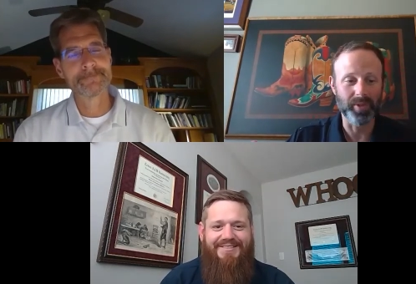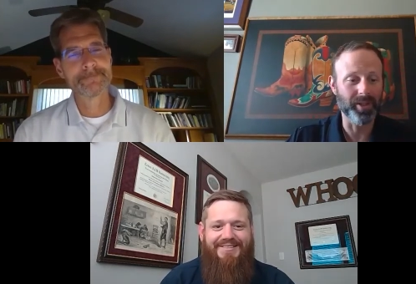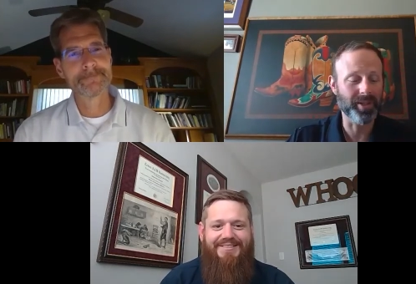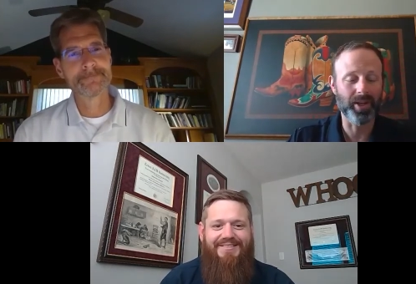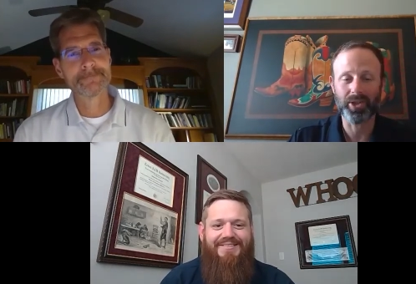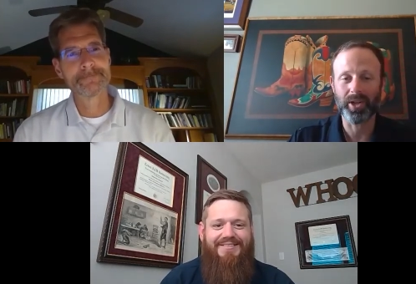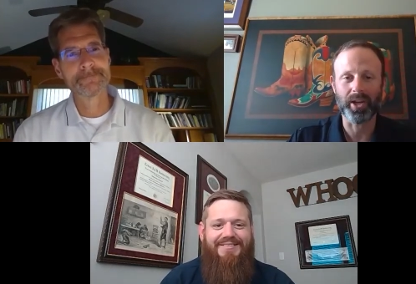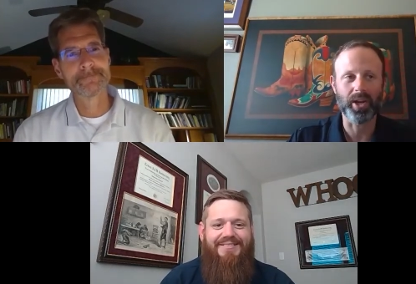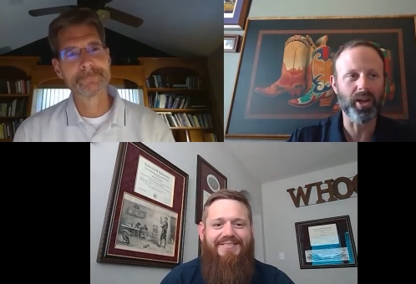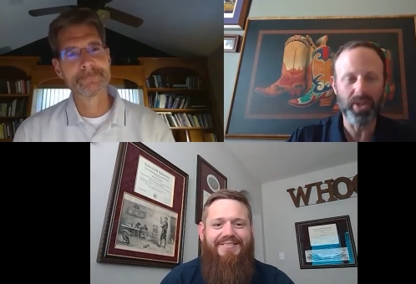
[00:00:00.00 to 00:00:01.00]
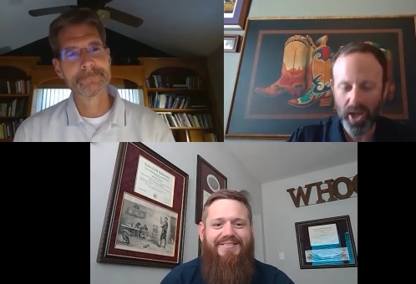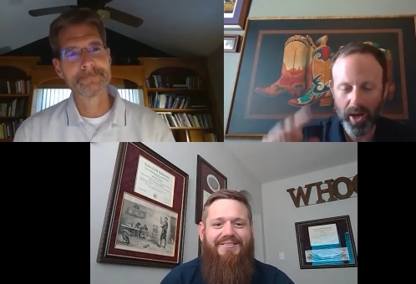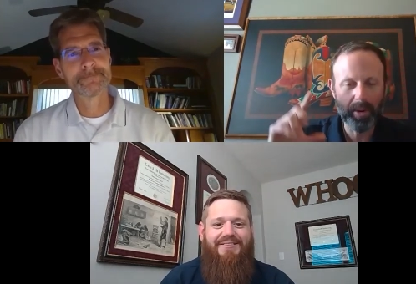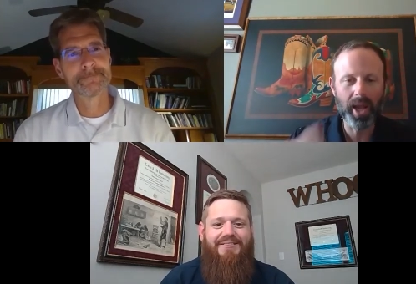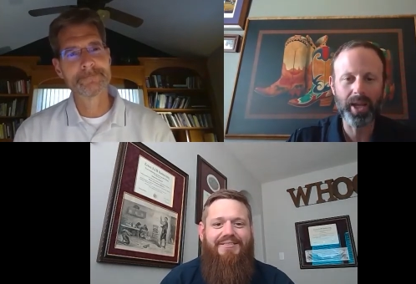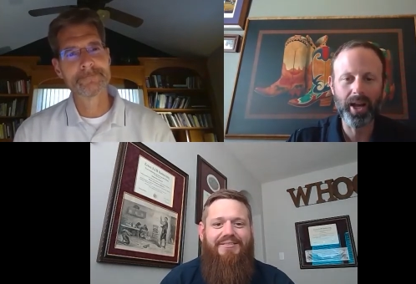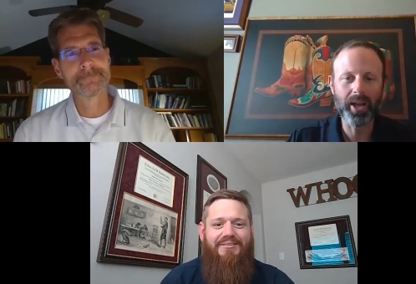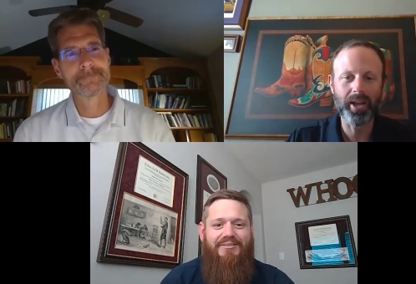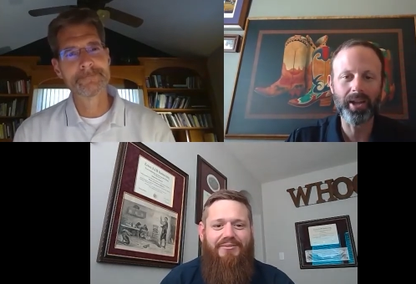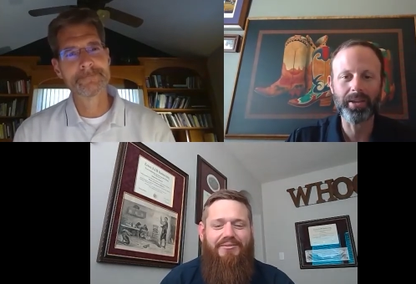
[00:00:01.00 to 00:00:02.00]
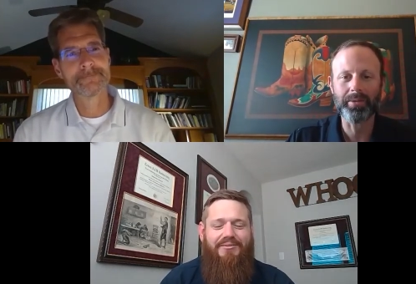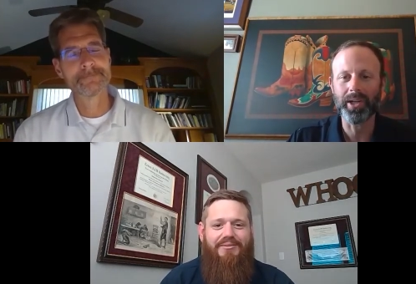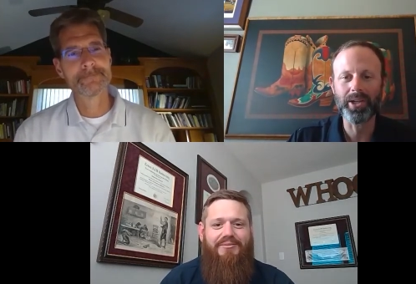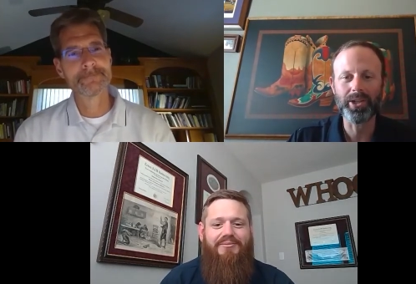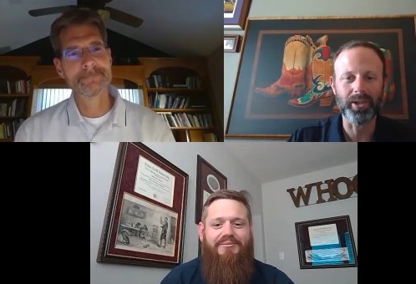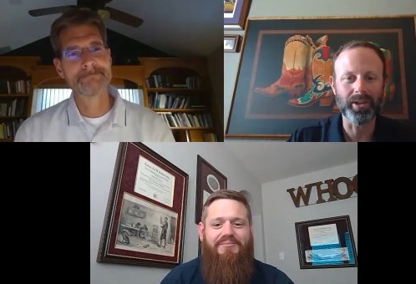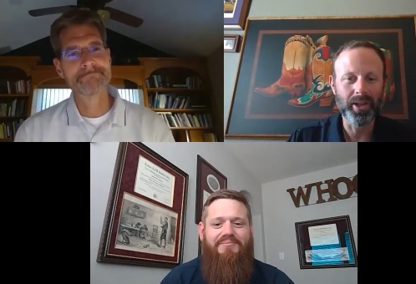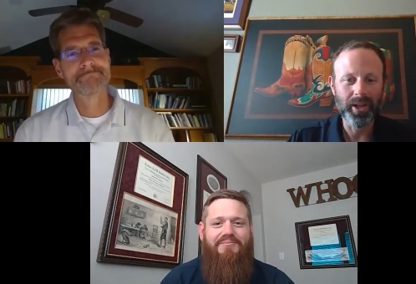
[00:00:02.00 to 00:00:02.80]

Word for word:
Speaker 1: discussion, like, no, you got to back it out an eighth of an inch. And